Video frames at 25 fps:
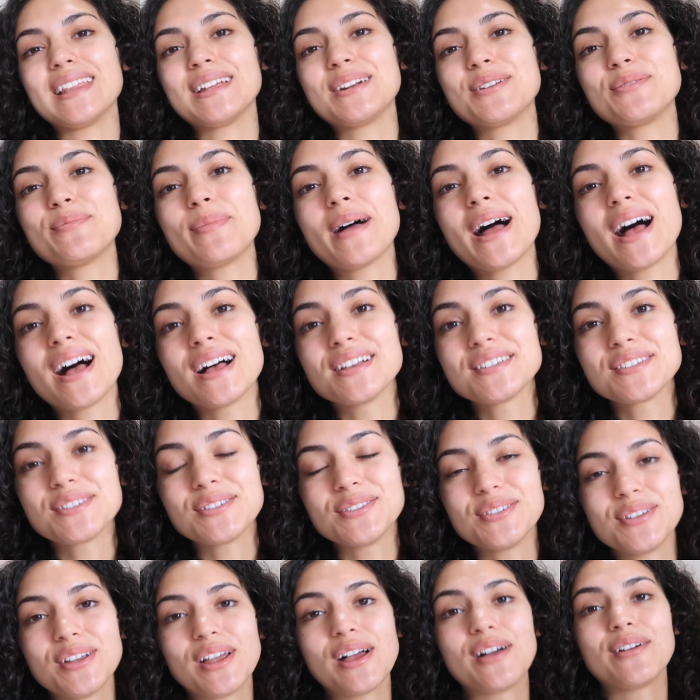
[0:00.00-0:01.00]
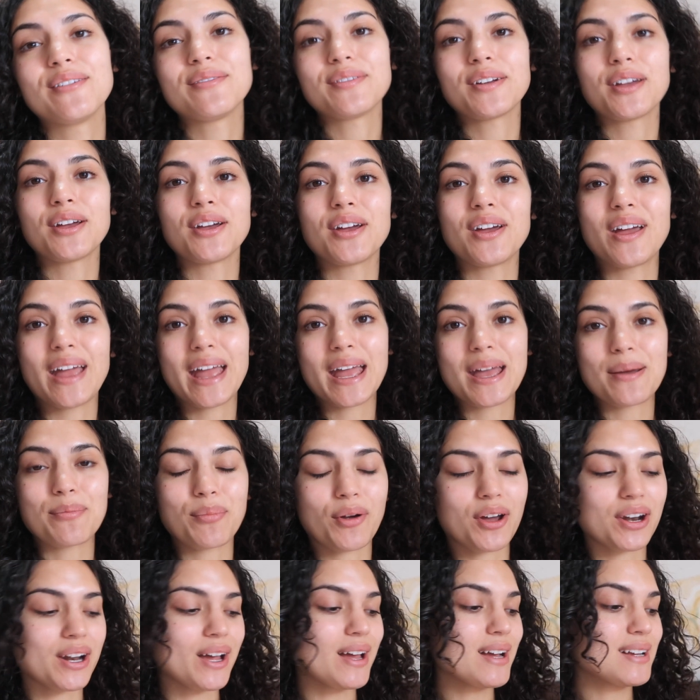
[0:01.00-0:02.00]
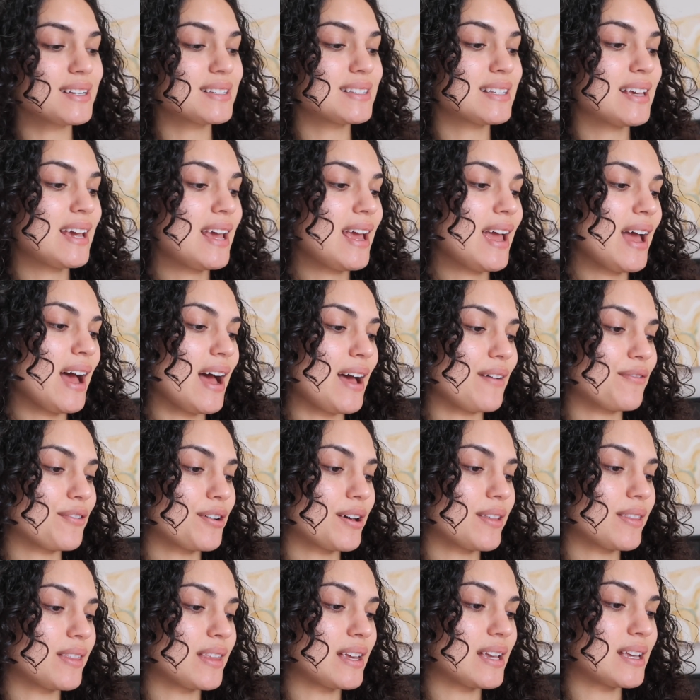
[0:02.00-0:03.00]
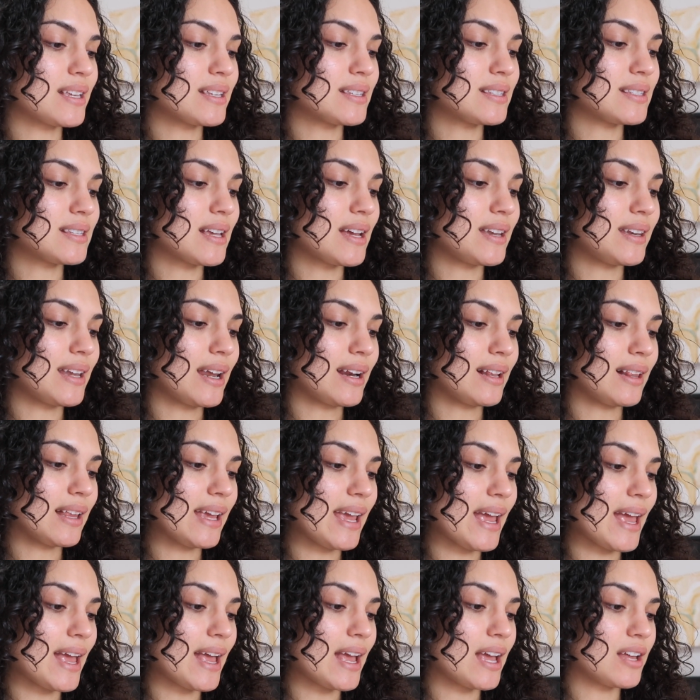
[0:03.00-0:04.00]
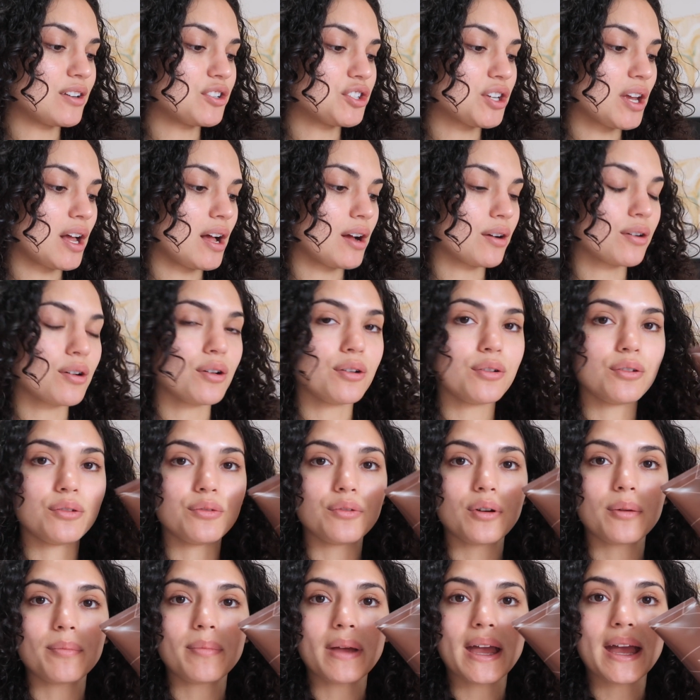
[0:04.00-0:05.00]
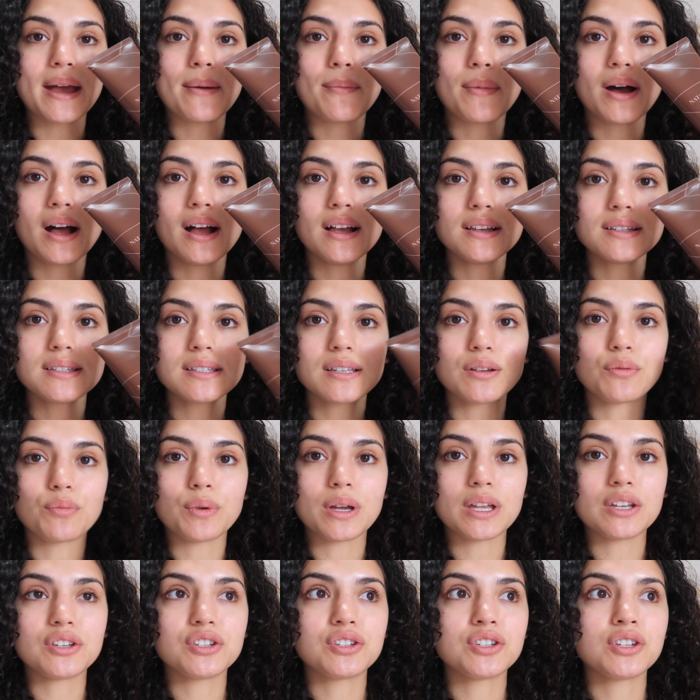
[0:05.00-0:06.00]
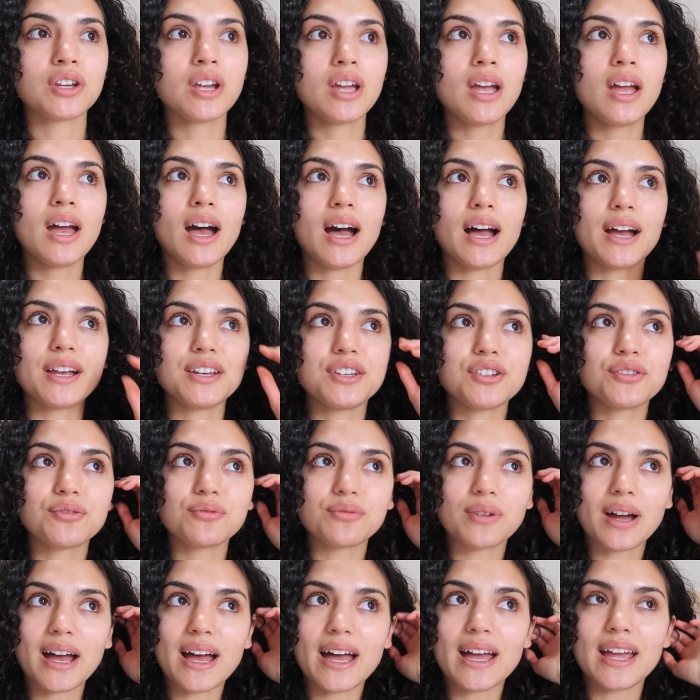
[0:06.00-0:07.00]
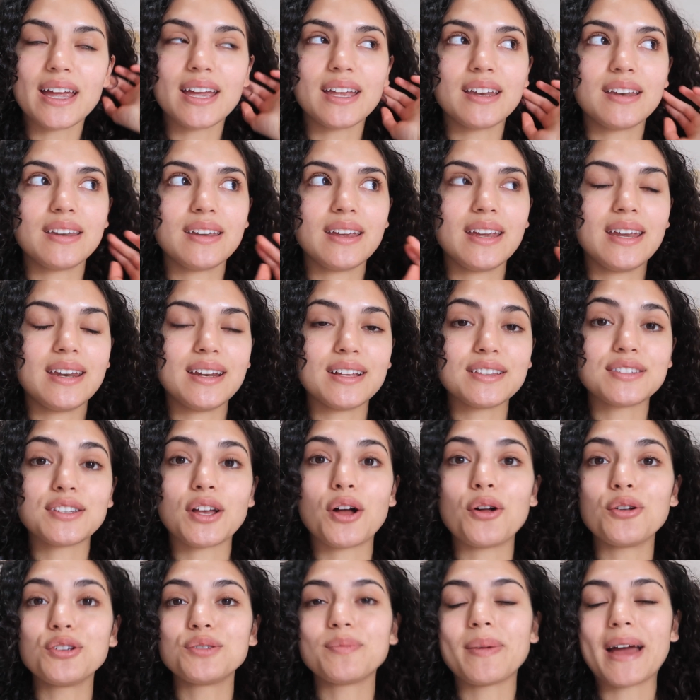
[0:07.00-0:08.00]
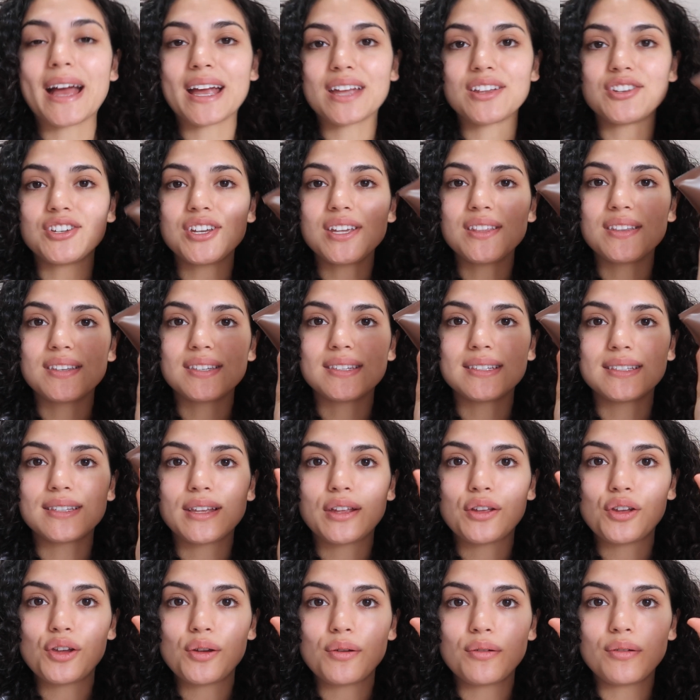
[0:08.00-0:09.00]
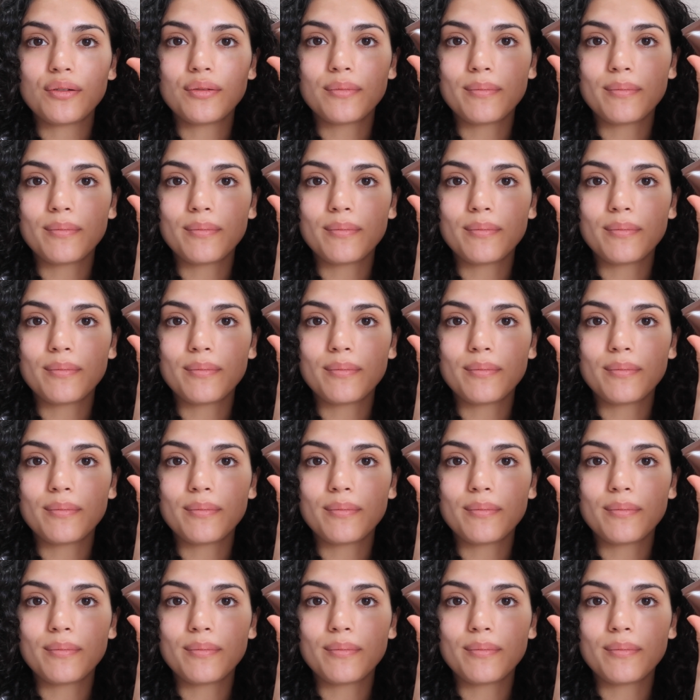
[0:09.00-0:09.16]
little parcel of her hair products. I've got this Natalie Ann Charcoal Repair Mask, which I tried in its old packaging. This is the new